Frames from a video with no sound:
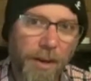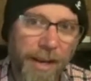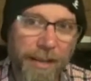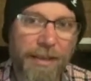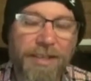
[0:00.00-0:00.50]

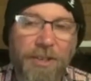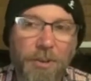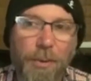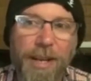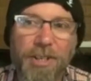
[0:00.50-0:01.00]
in this
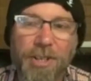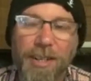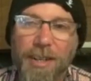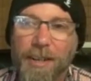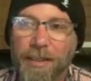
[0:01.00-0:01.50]

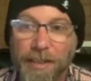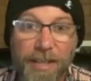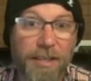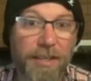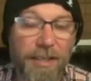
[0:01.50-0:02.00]
situation,
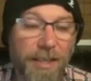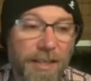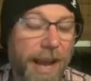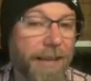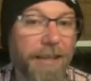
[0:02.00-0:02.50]
this is the
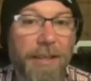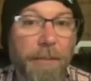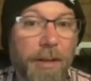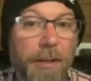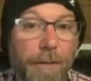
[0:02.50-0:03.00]
tactics
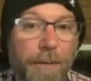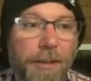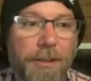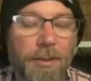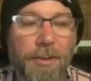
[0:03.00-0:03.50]
I'm going to
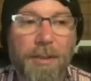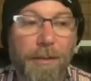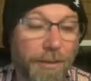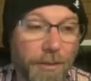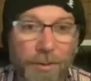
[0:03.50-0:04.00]
default to. Because
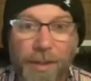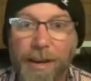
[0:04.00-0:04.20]
if you do that